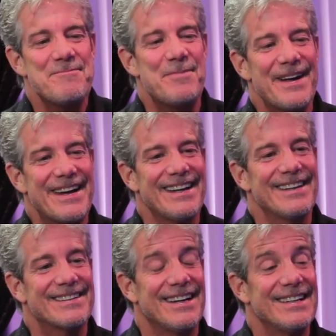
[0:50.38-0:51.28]
But
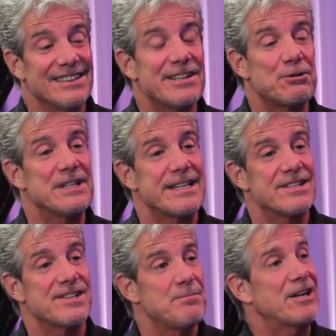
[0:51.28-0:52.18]
it uh,
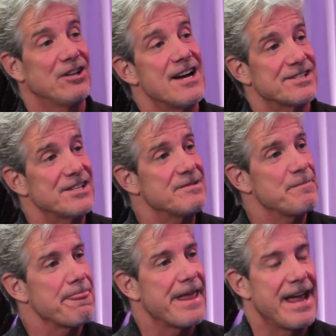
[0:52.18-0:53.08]
literally is in my closet.
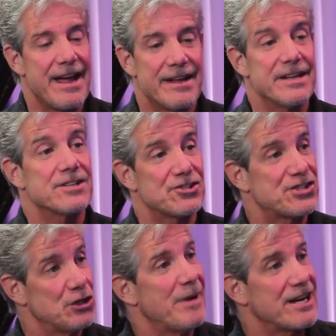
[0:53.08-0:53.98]
And it's
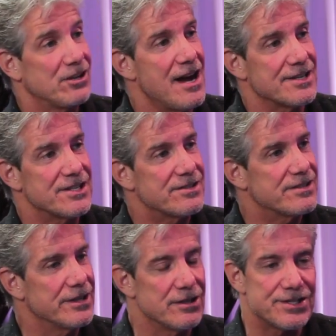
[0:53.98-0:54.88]
still my closet.
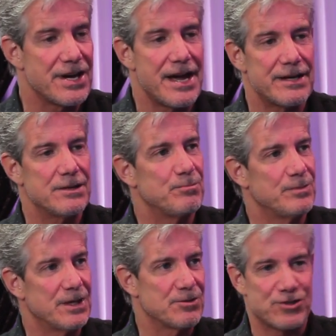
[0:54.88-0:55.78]
You know, it's not a,
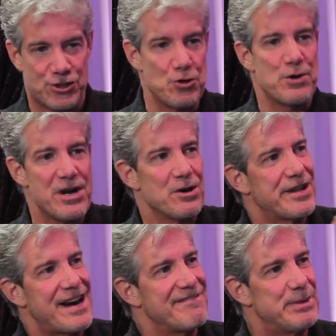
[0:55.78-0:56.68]
a studio
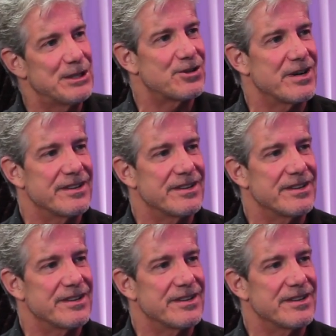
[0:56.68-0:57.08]
that I've built